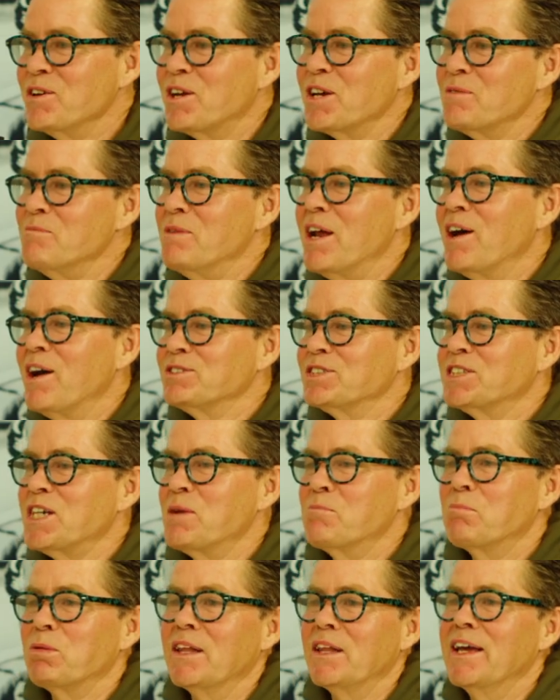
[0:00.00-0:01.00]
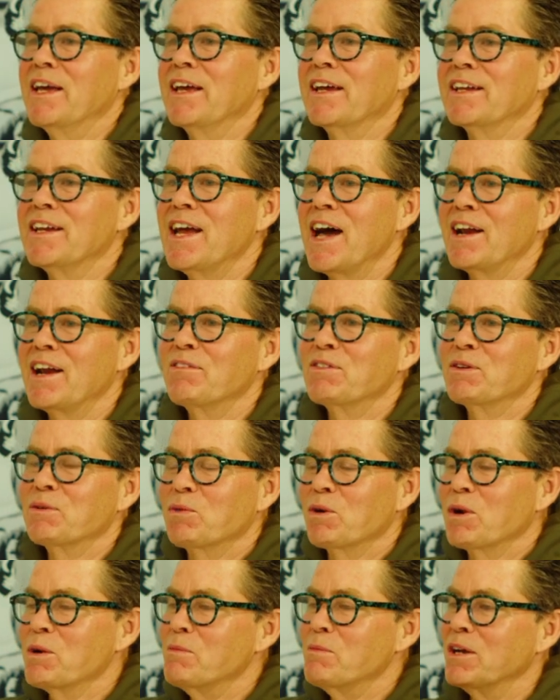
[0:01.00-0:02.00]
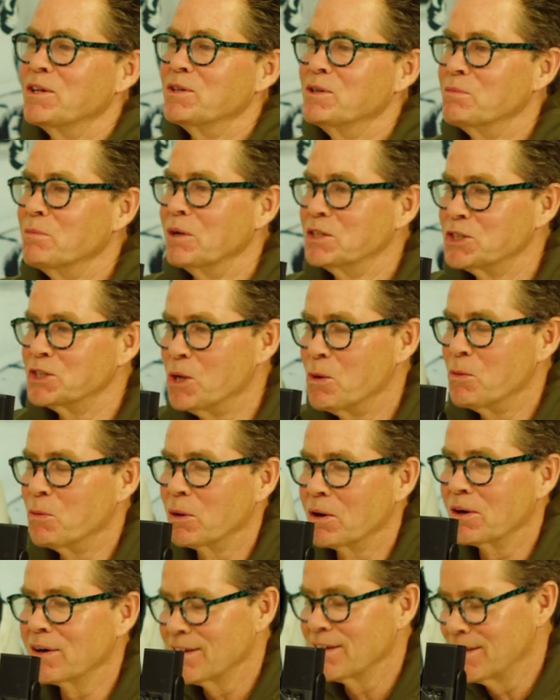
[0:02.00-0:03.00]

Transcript: you could have been outside playing and not having to worry about doing much exactly.